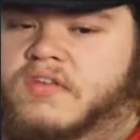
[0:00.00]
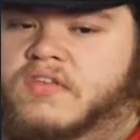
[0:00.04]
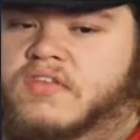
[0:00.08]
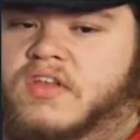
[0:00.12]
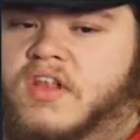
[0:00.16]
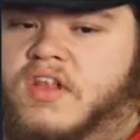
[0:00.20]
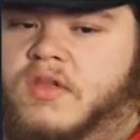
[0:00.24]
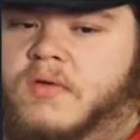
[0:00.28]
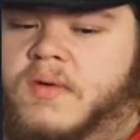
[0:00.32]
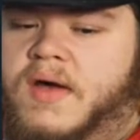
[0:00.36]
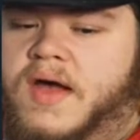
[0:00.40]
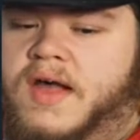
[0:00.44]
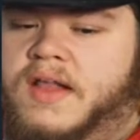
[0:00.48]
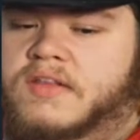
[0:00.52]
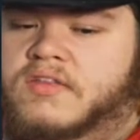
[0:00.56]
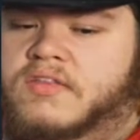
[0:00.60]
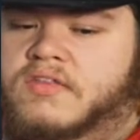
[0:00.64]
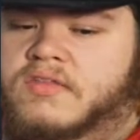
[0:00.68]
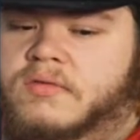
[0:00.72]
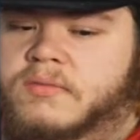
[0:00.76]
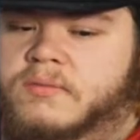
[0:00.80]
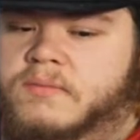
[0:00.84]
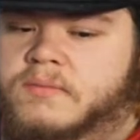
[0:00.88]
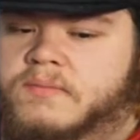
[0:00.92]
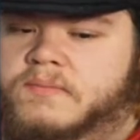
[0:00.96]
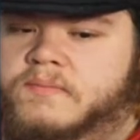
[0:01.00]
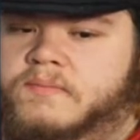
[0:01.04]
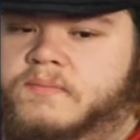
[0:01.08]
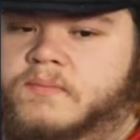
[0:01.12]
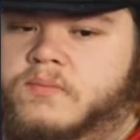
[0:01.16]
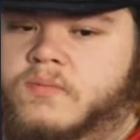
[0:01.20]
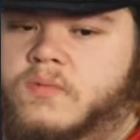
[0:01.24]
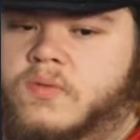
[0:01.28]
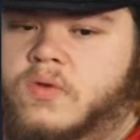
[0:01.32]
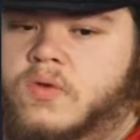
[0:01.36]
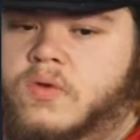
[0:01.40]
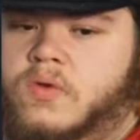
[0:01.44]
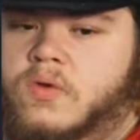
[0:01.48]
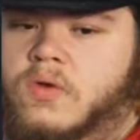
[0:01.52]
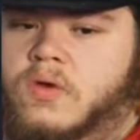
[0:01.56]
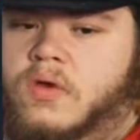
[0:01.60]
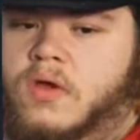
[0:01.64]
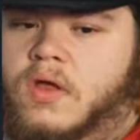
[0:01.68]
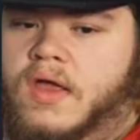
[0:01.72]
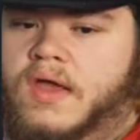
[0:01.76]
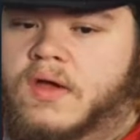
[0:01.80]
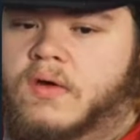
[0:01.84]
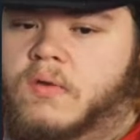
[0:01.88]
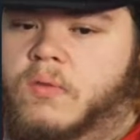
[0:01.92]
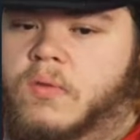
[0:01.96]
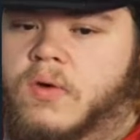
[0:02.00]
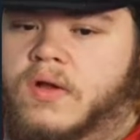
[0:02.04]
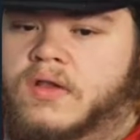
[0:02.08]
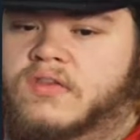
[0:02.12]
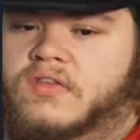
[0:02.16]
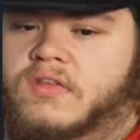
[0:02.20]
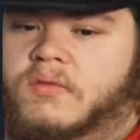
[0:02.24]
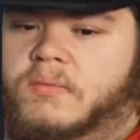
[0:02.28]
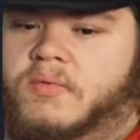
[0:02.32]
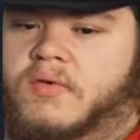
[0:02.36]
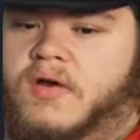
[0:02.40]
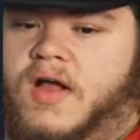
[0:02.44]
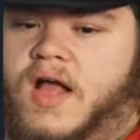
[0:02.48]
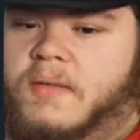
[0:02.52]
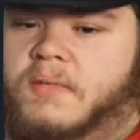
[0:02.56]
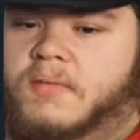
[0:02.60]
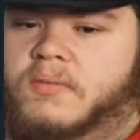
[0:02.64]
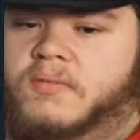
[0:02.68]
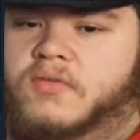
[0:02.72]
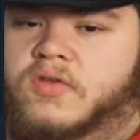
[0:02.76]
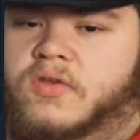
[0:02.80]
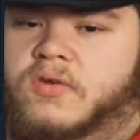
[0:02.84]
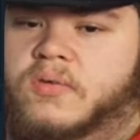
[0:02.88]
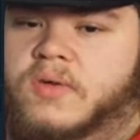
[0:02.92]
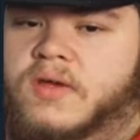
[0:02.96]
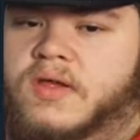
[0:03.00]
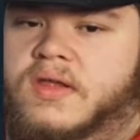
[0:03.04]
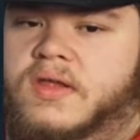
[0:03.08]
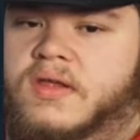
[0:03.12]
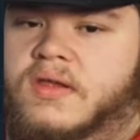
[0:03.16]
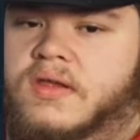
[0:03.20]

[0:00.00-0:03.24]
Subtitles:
silhouettes. Like, what's the problem to it?